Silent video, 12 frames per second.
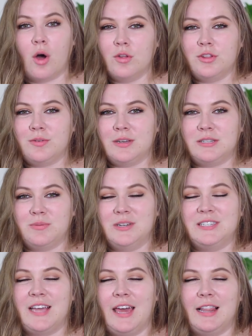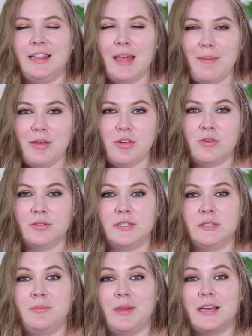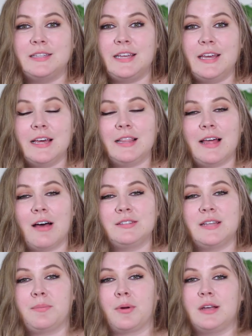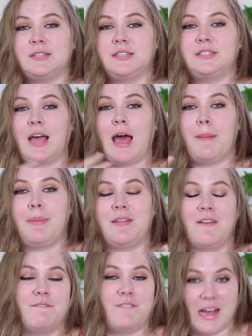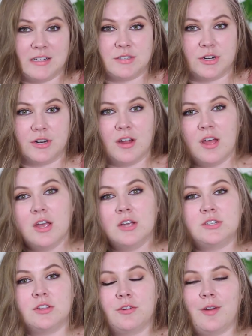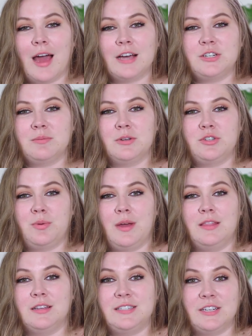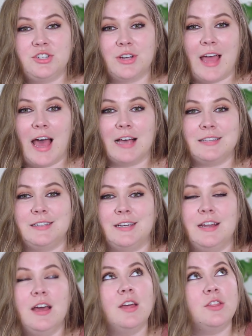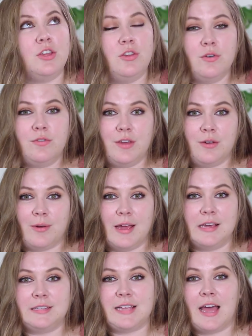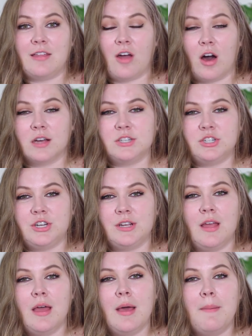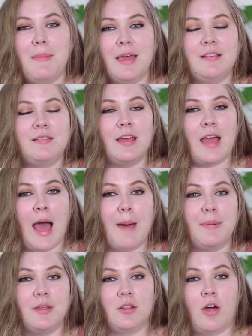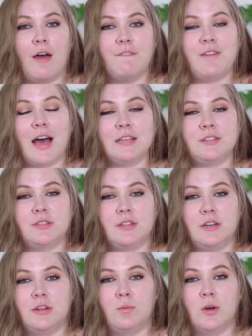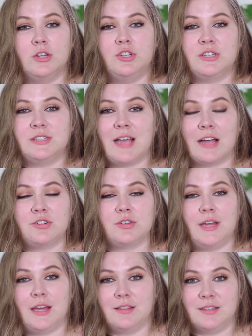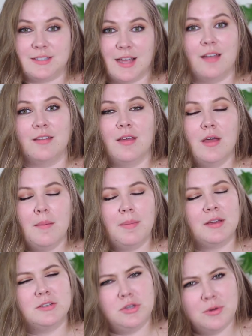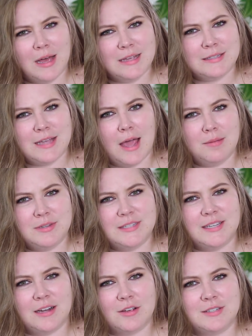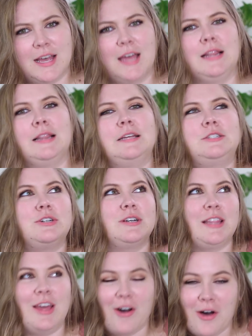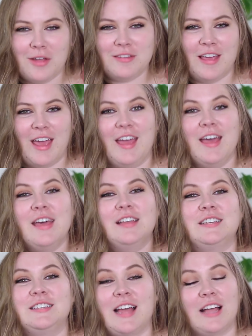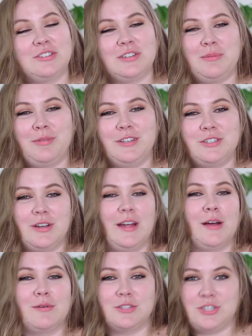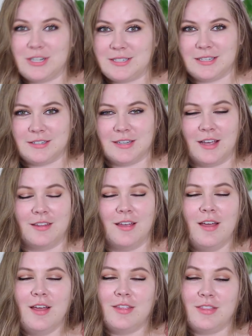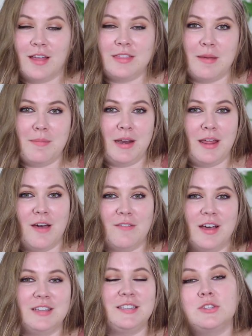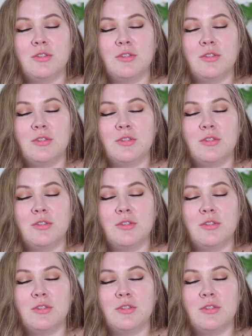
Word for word: The only reason we say lemon juice is because it allows that process to happen faster. So the reaction between the citric acid, the UV rays, and oxygen makes it happen a lot faster than it would just naturally in the sun. Because who has time to sit outside literally all day to naturally bleach your hair with just the sun? Not that many of us.